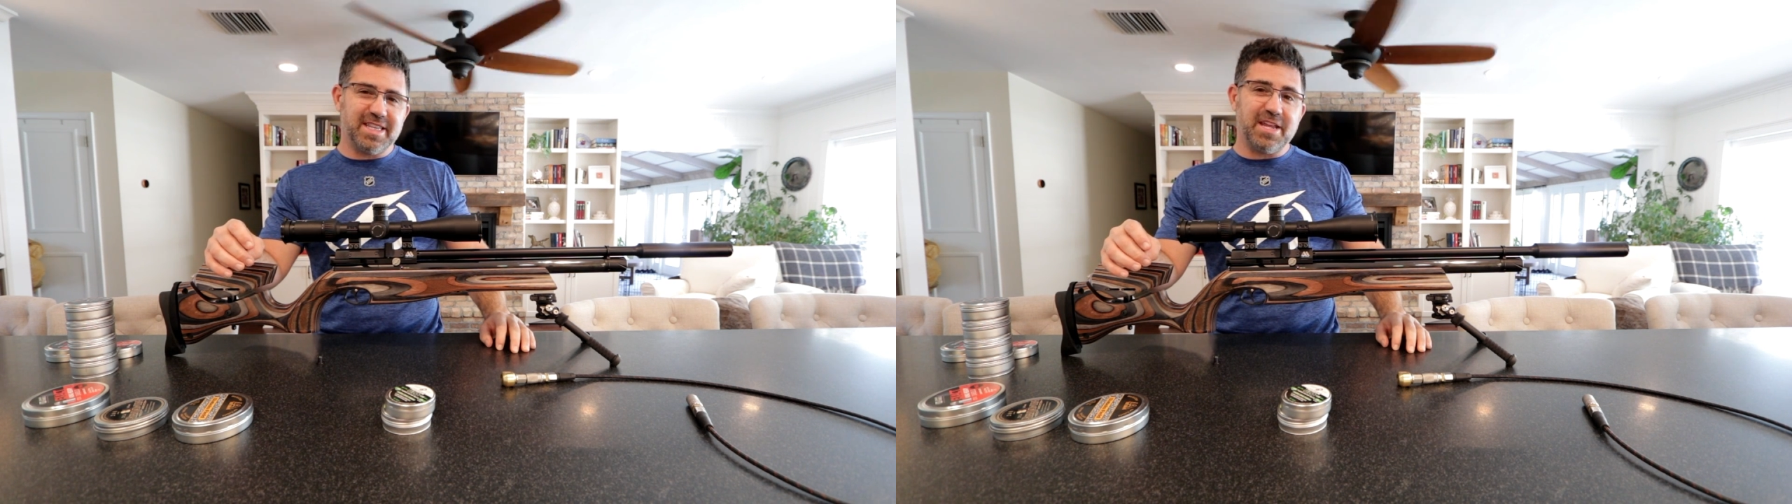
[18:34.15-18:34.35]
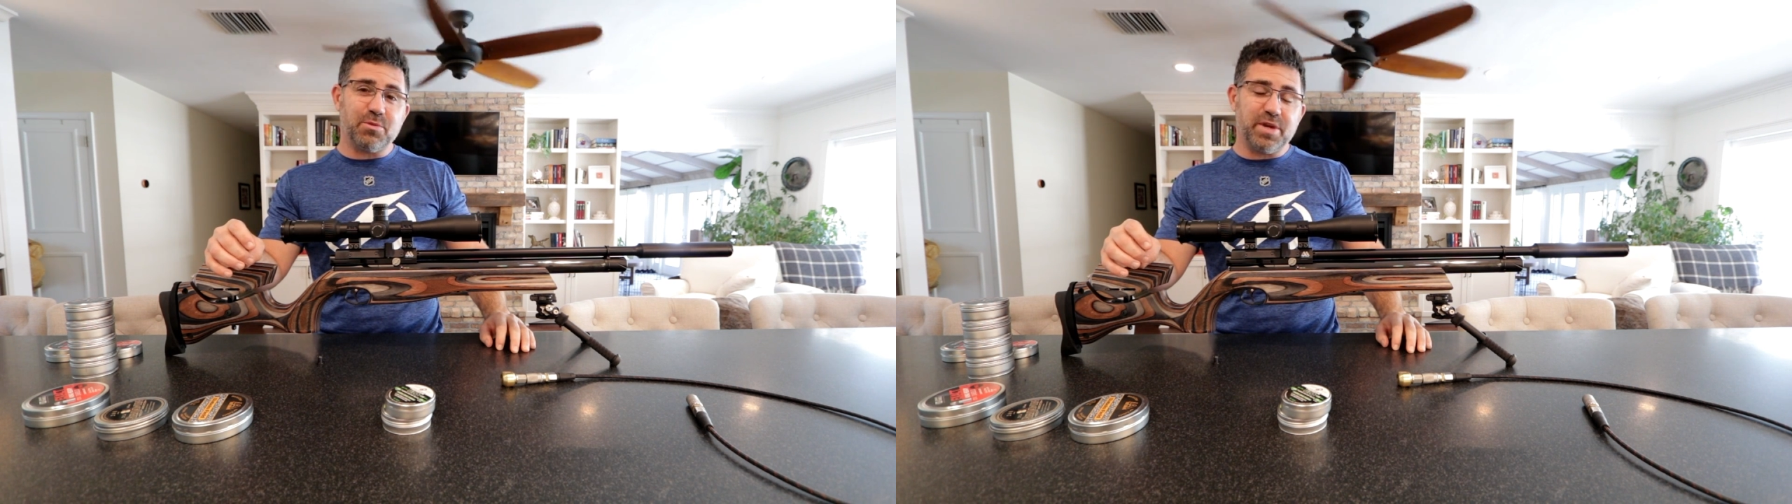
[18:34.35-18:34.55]

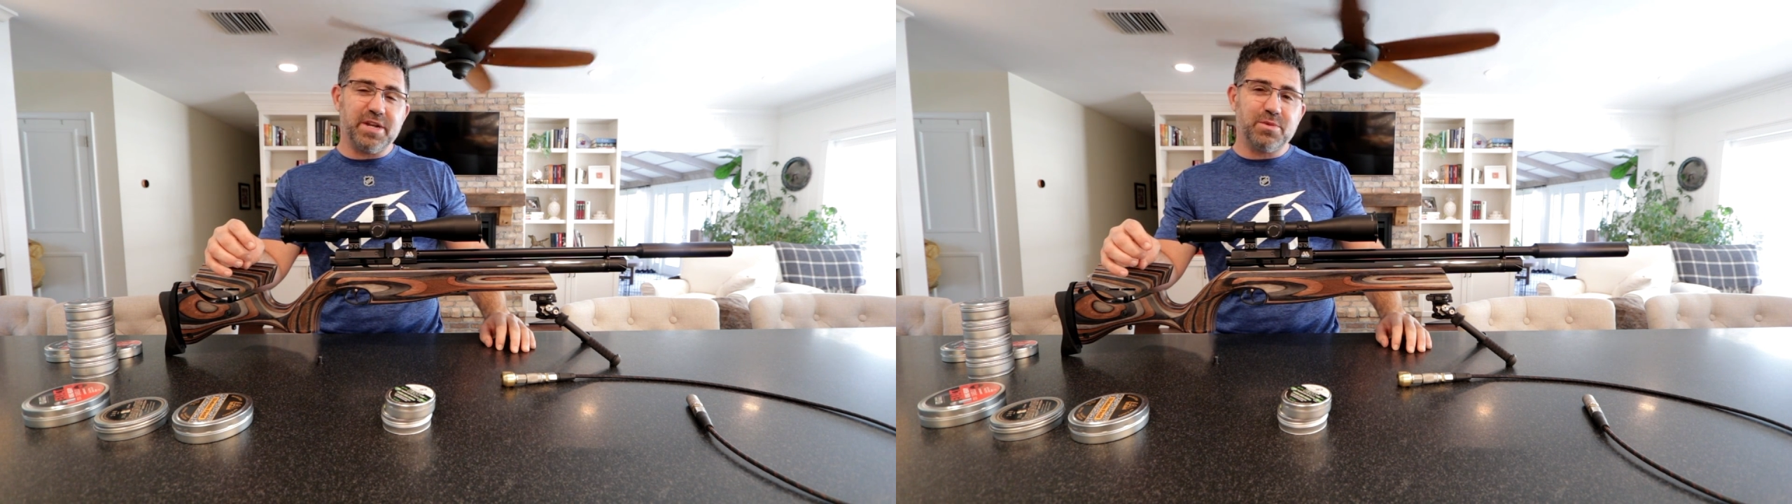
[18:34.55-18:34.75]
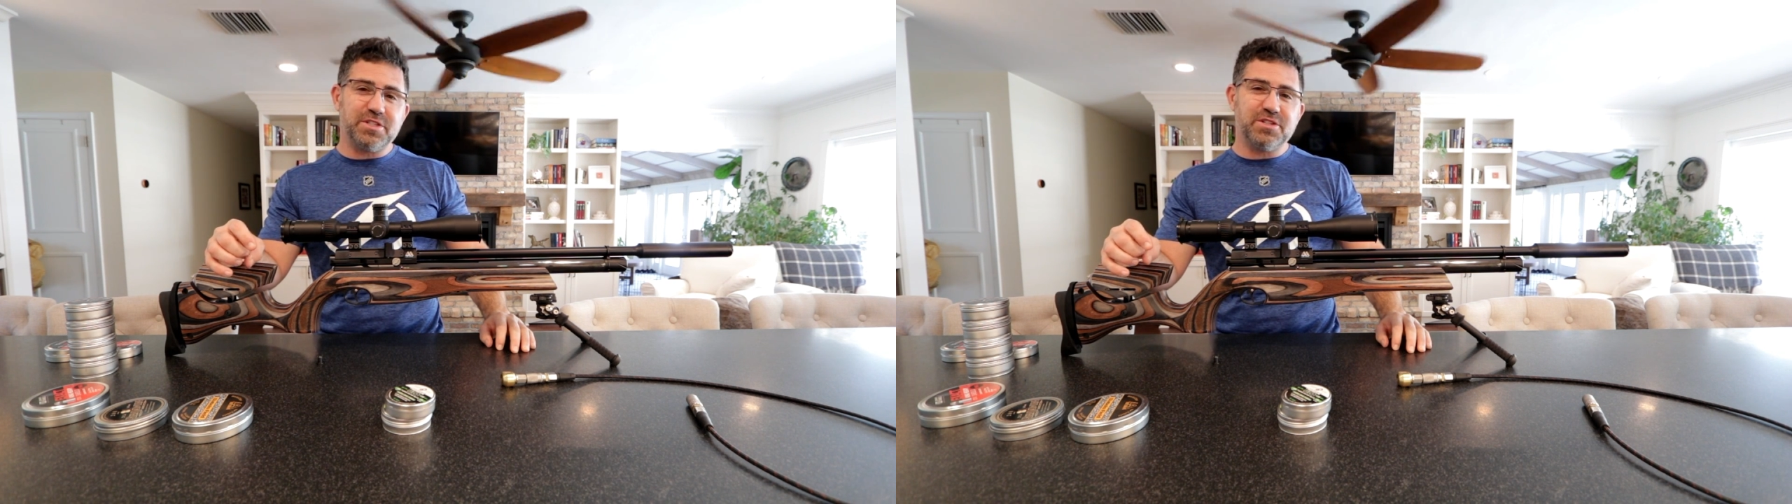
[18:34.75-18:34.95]
and they
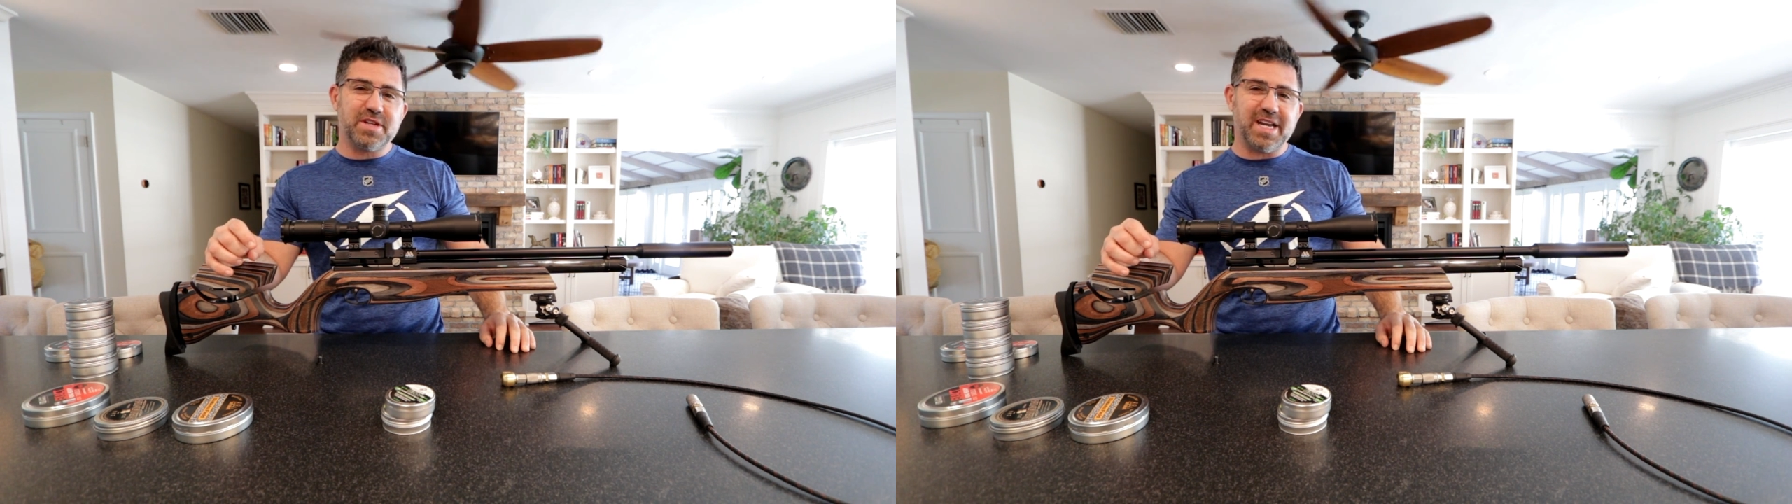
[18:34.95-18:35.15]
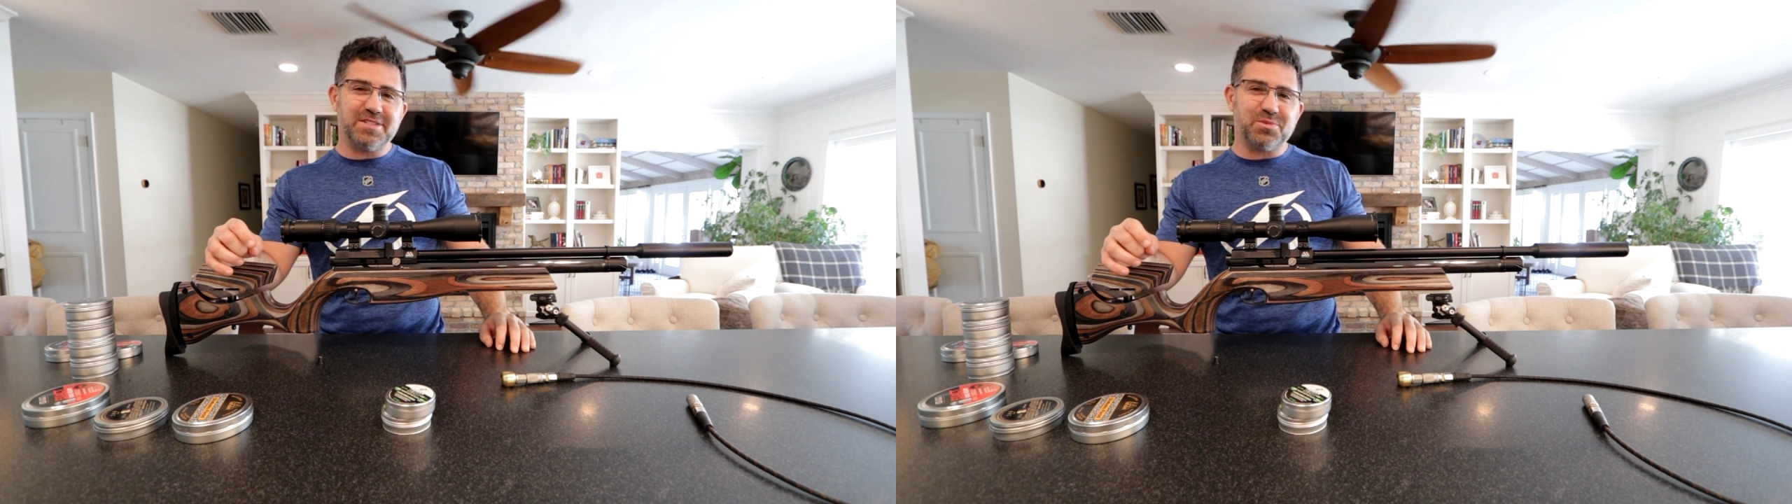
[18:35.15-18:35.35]
read what you
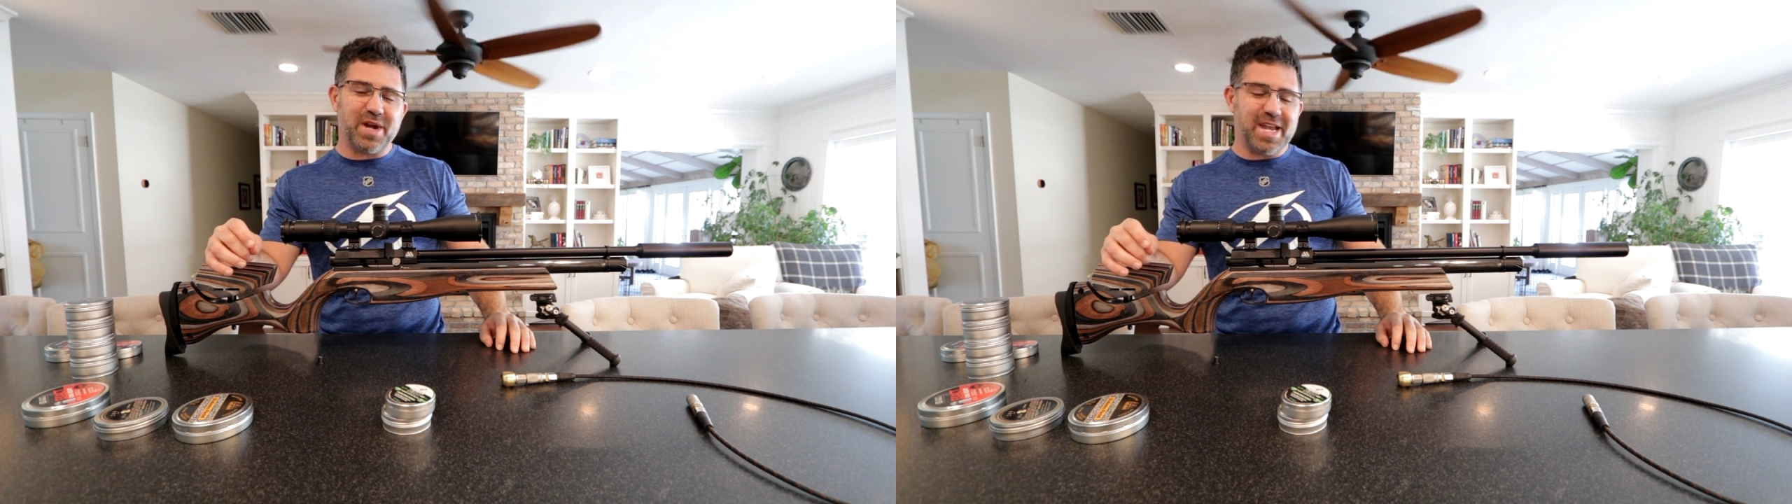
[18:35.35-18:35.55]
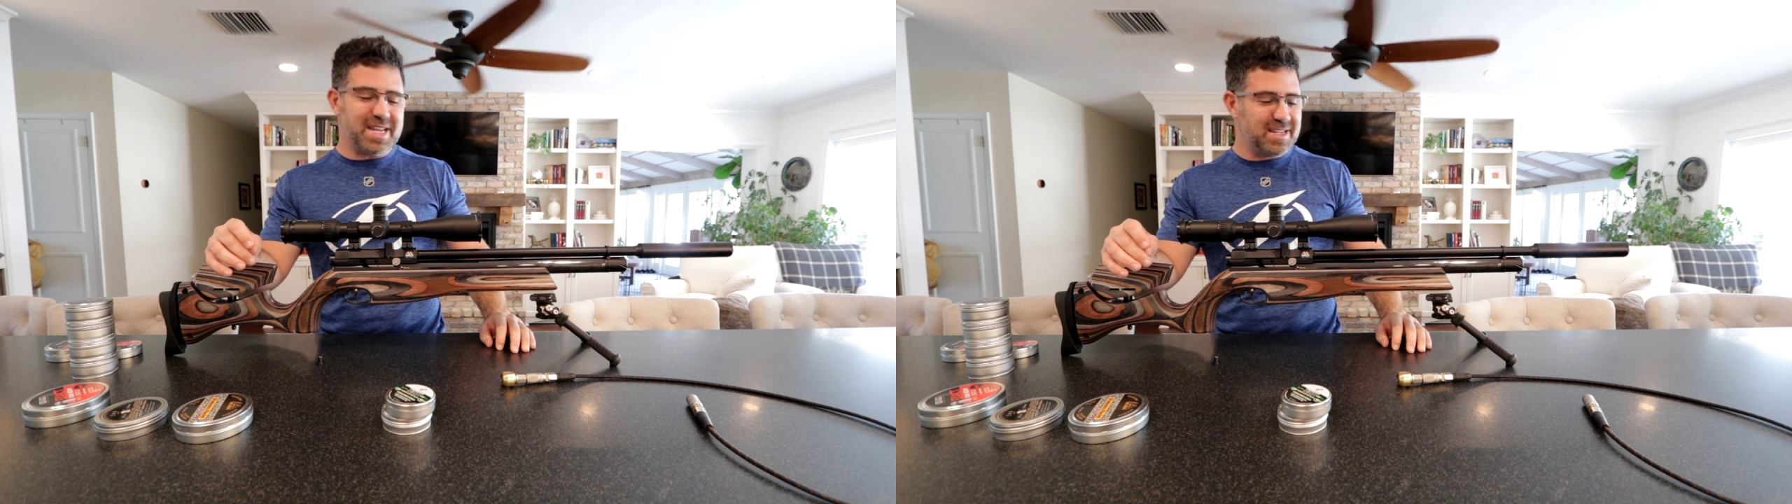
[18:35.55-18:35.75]
guys
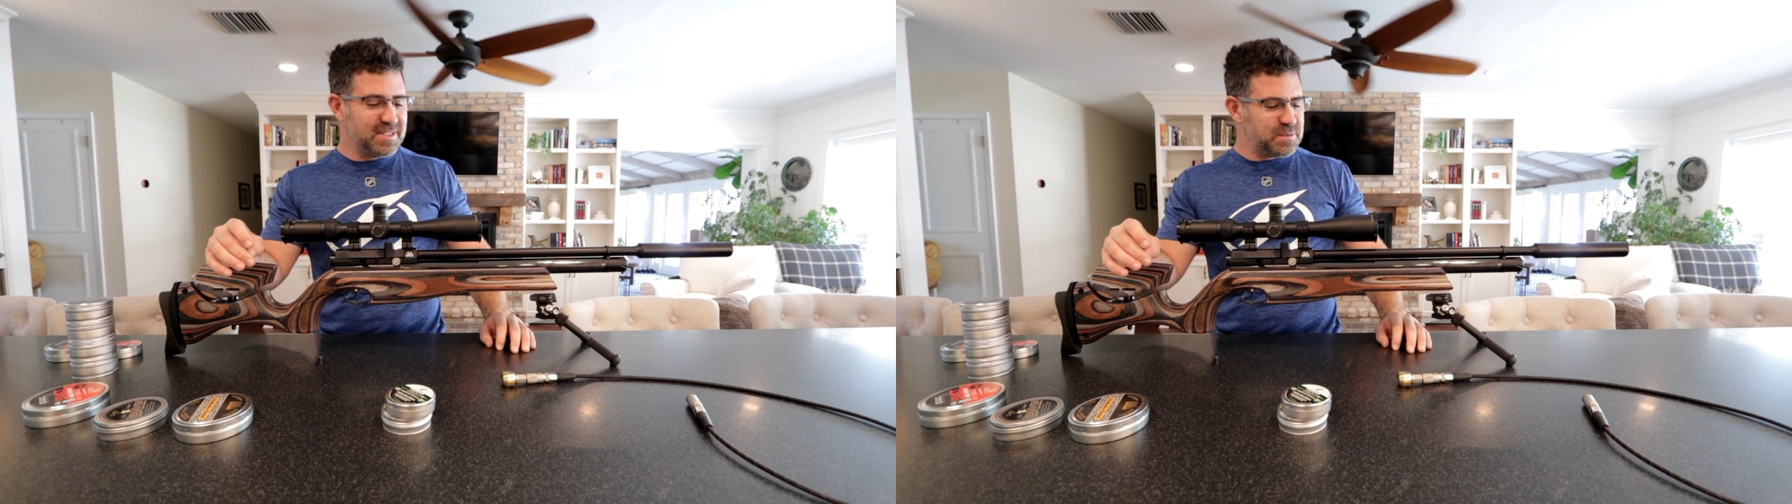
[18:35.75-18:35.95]
write.